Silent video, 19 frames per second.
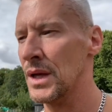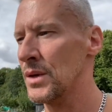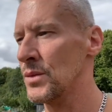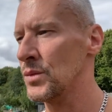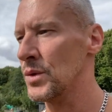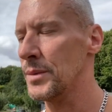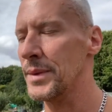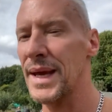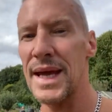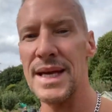
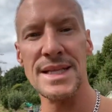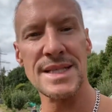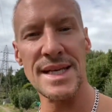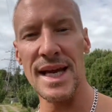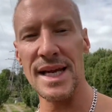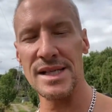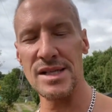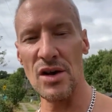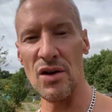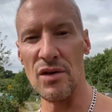will be getting
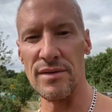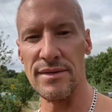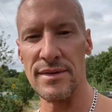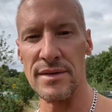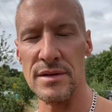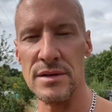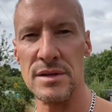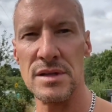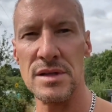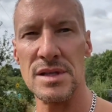ticked off.
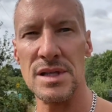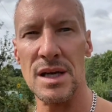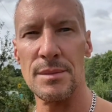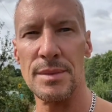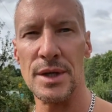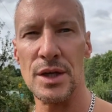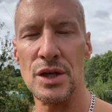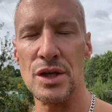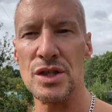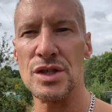So that'll be
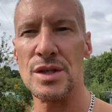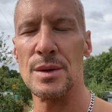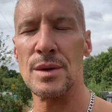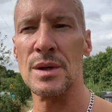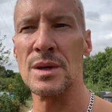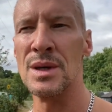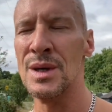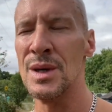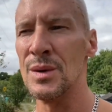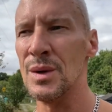good.
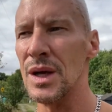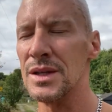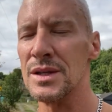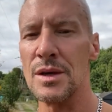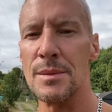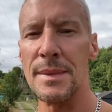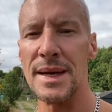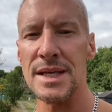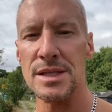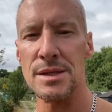So what I'll do, I'll
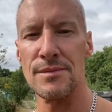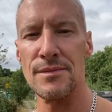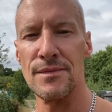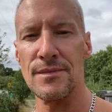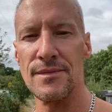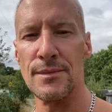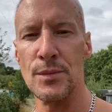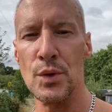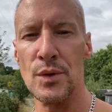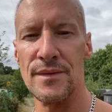make
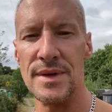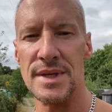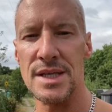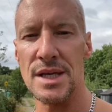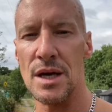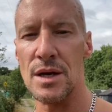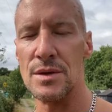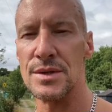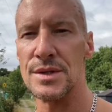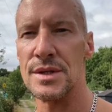some more
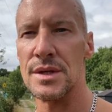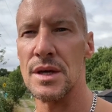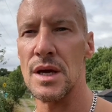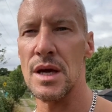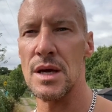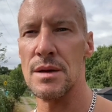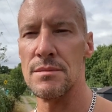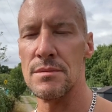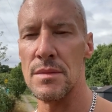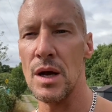videos
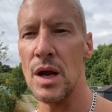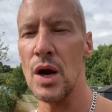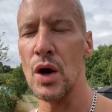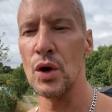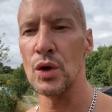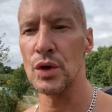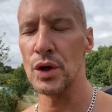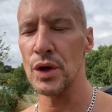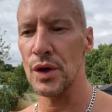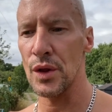
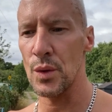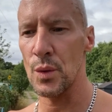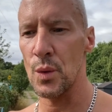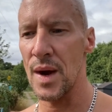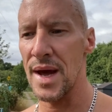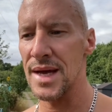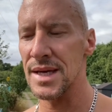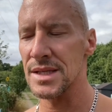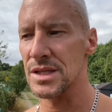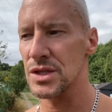along the
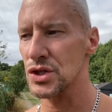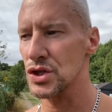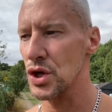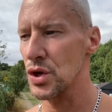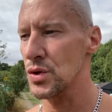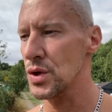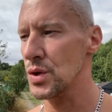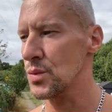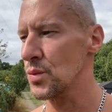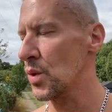way to show
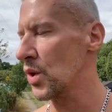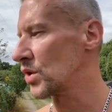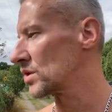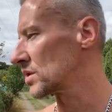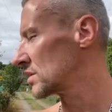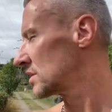you what